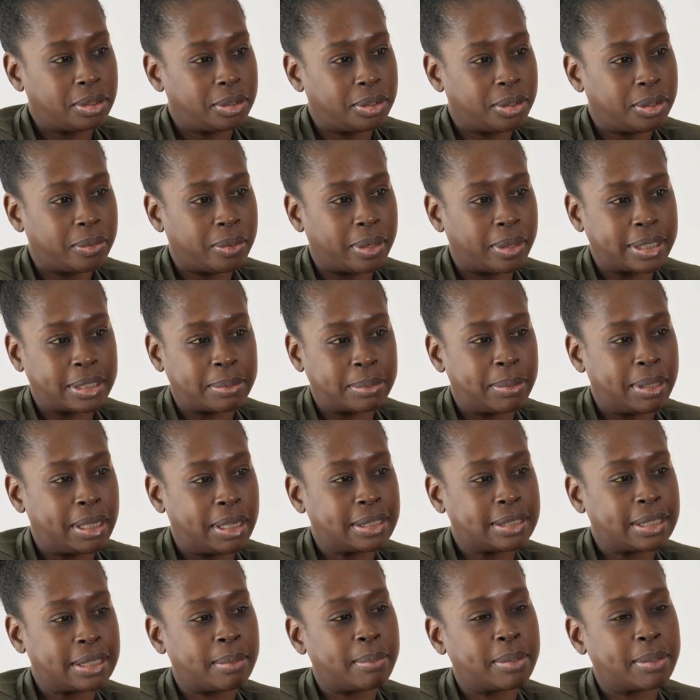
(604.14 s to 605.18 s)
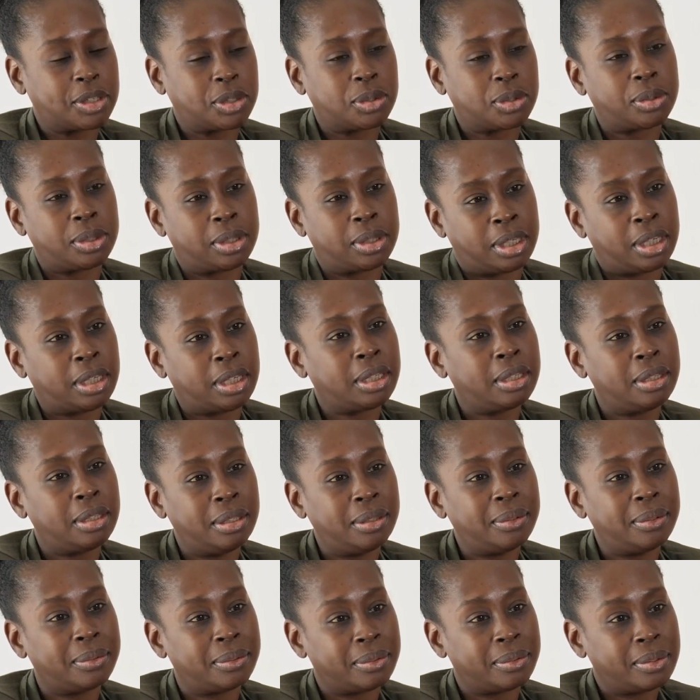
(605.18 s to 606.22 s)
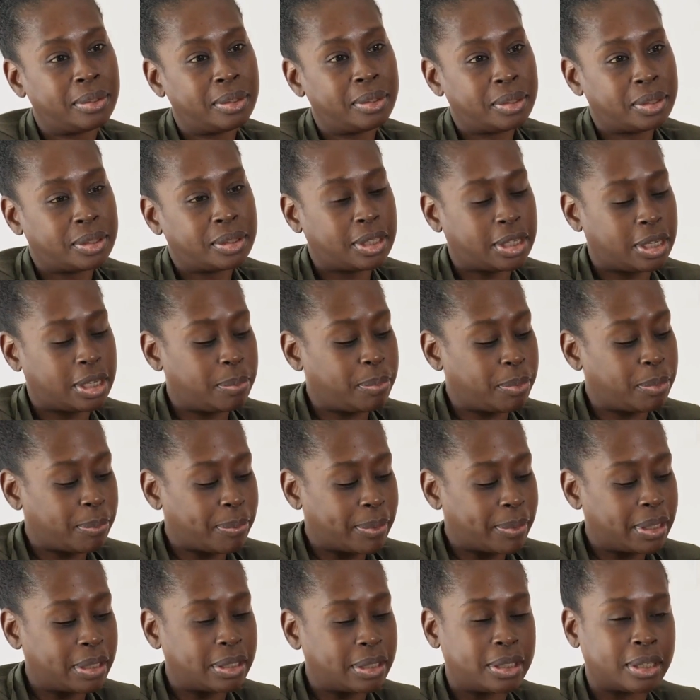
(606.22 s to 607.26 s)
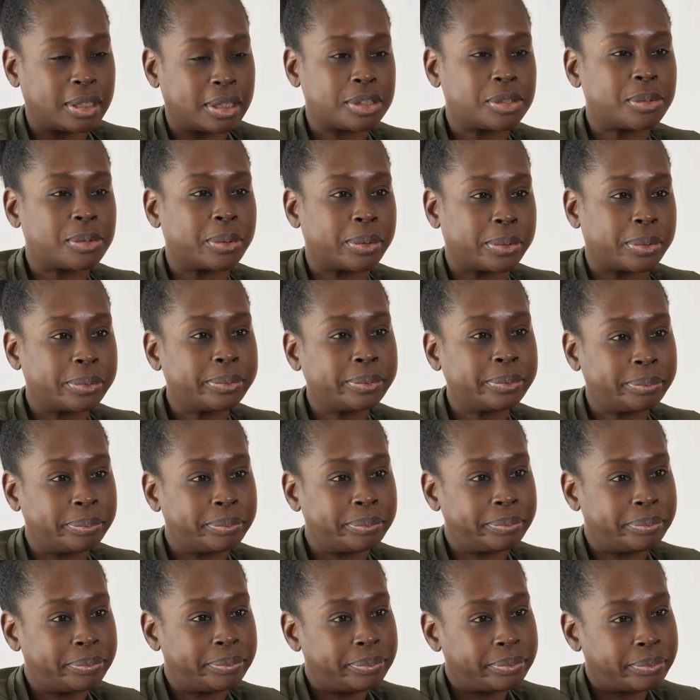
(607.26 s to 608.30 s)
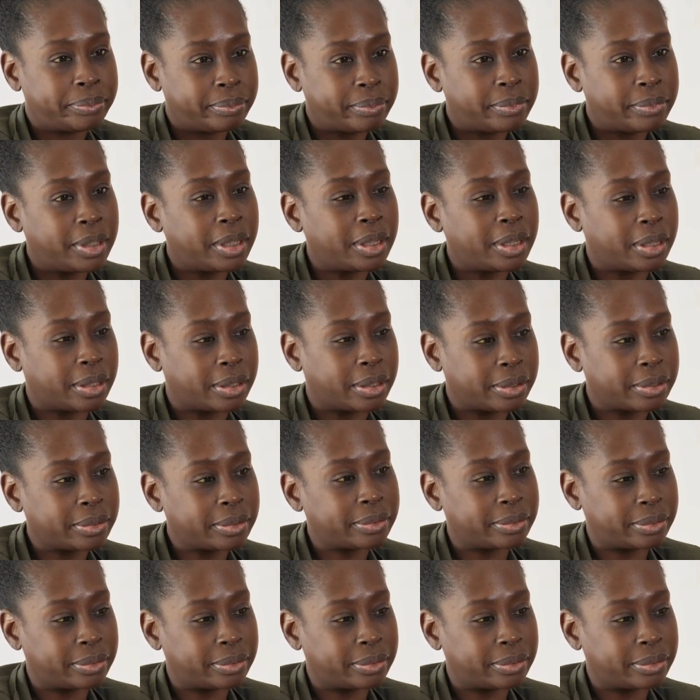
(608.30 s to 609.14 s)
You go as many times as you need to keep your pain under control. Yeah.